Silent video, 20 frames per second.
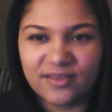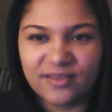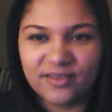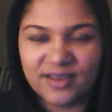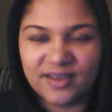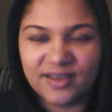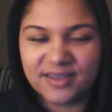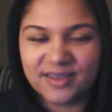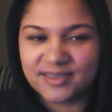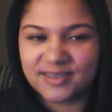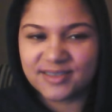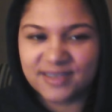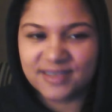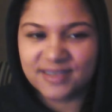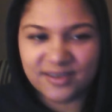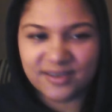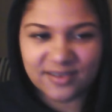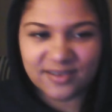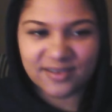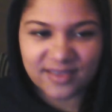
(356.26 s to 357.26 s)

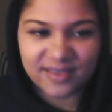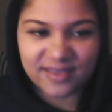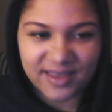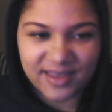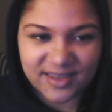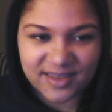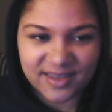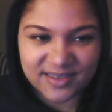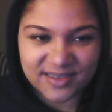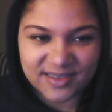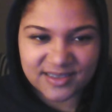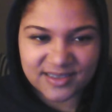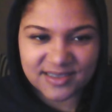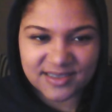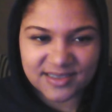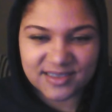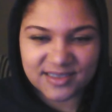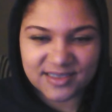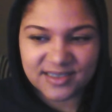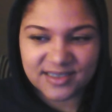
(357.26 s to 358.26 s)
consider things
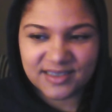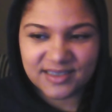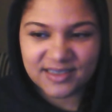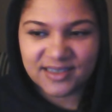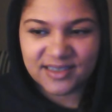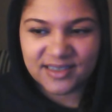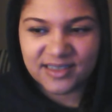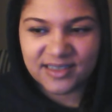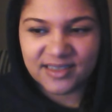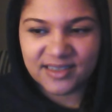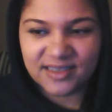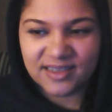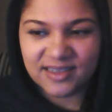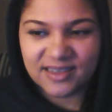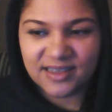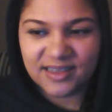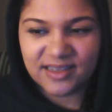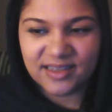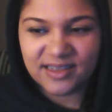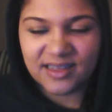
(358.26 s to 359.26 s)

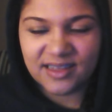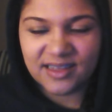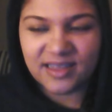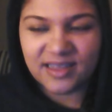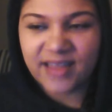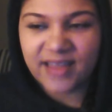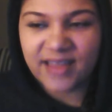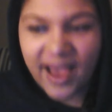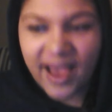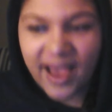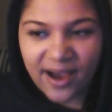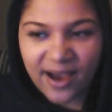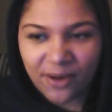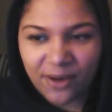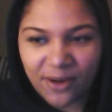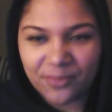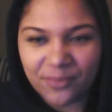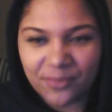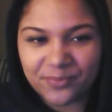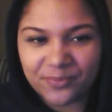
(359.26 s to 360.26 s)
now,
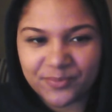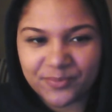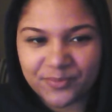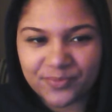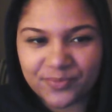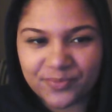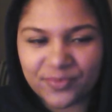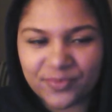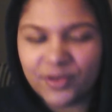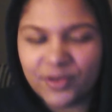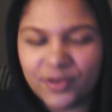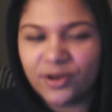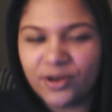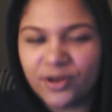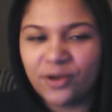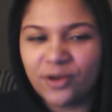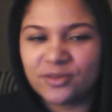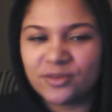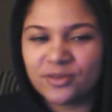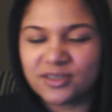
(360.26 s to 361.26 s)
you
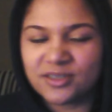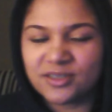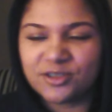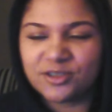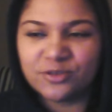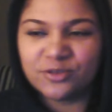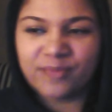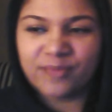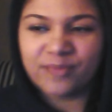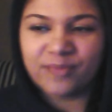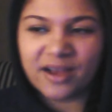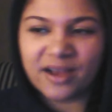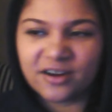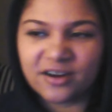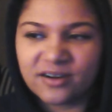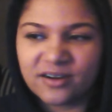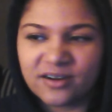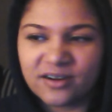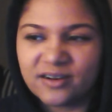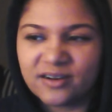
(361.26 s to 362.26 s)
know, to do better